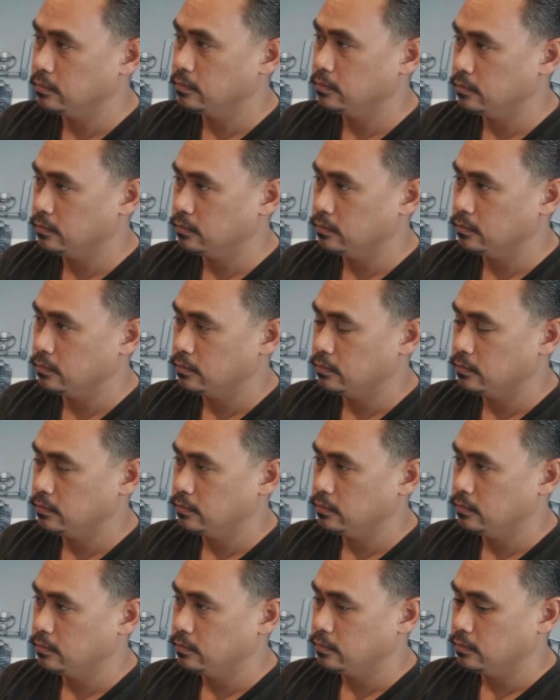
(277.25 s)

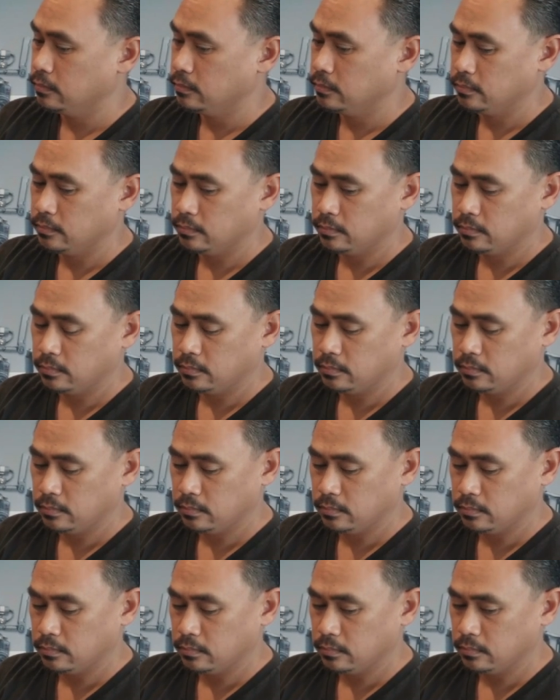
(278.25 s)

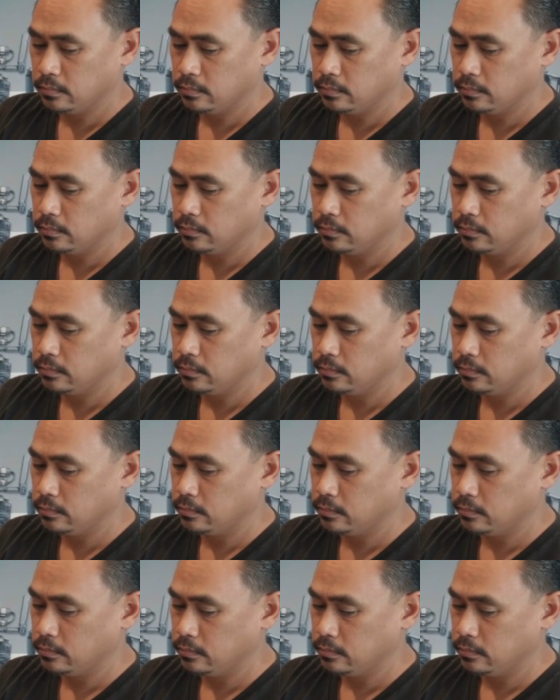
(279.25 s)
(not speaking)